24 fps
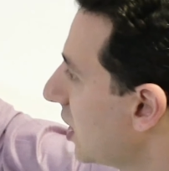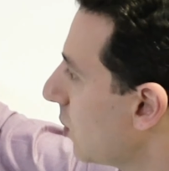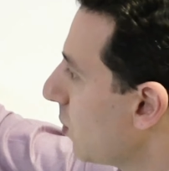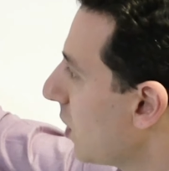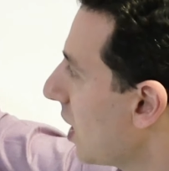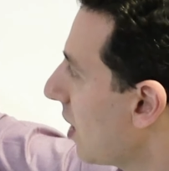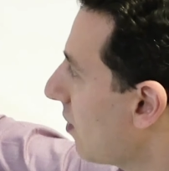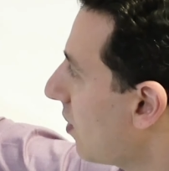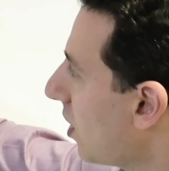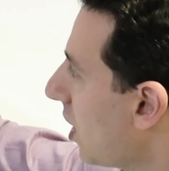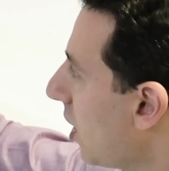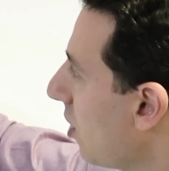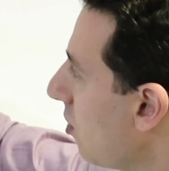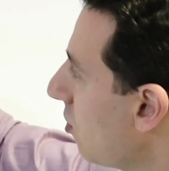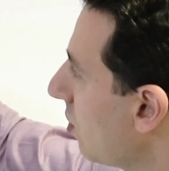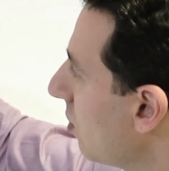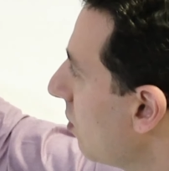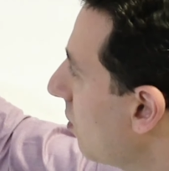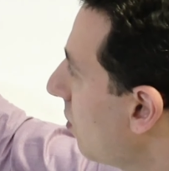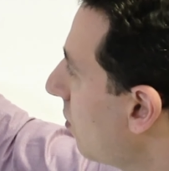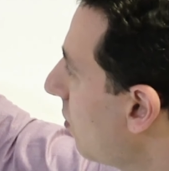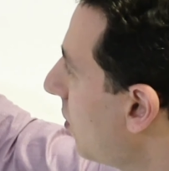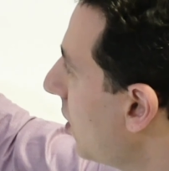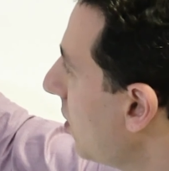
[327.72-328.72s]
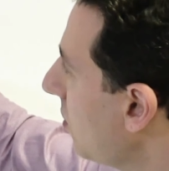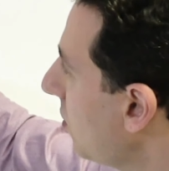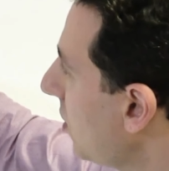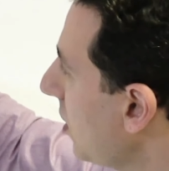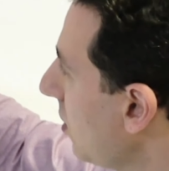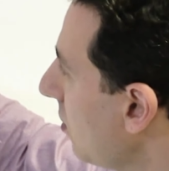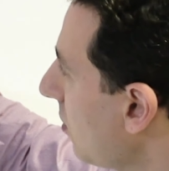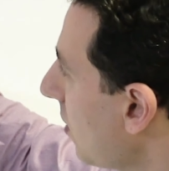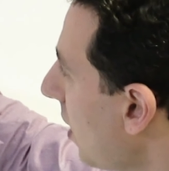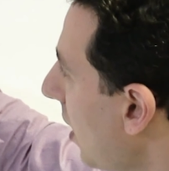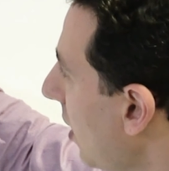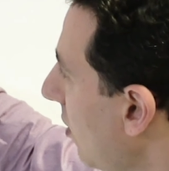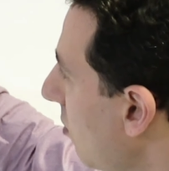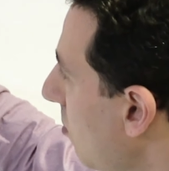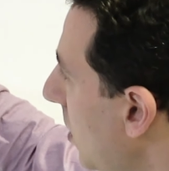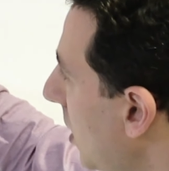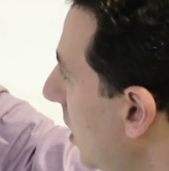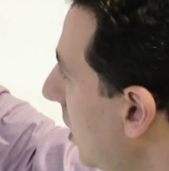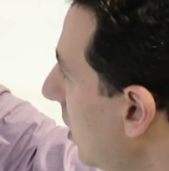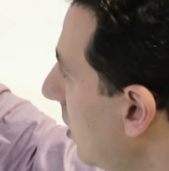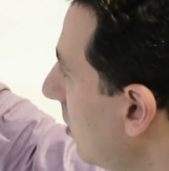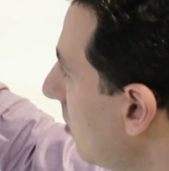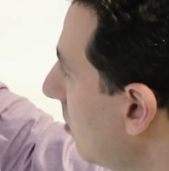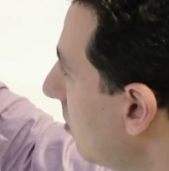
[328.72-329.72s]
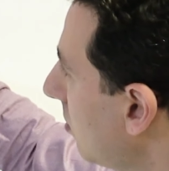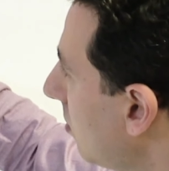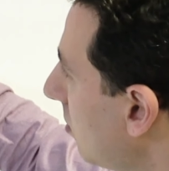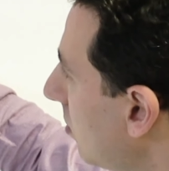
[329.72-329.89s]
say we have 155 mil